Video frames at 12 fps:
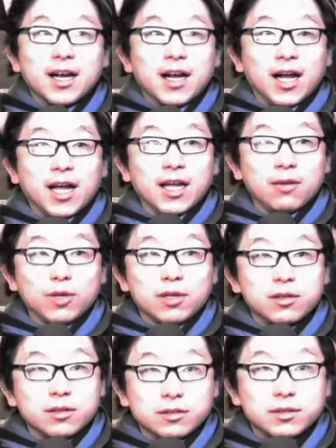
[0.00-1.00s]
I
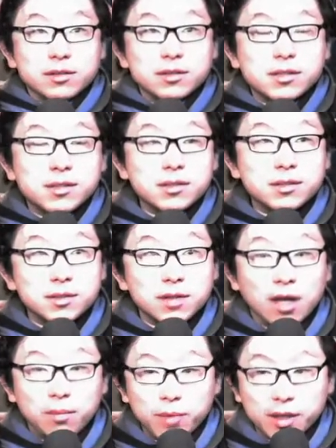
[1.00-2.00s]
will
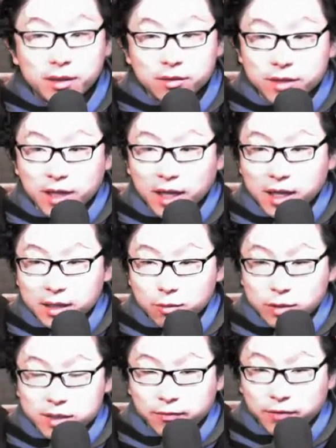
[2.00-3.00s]
stop it today. It
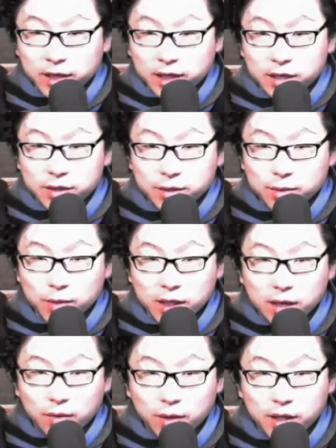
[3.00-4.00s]
was a very good 1
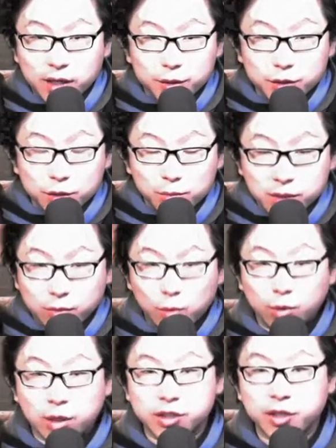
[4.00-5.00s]
hour. Thank you so much for
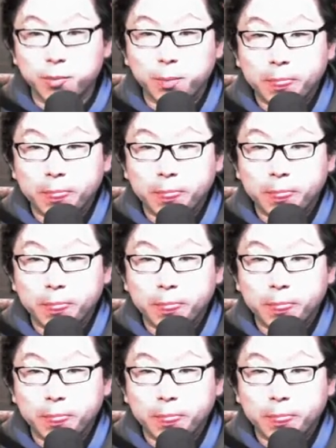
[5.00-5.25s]
watching.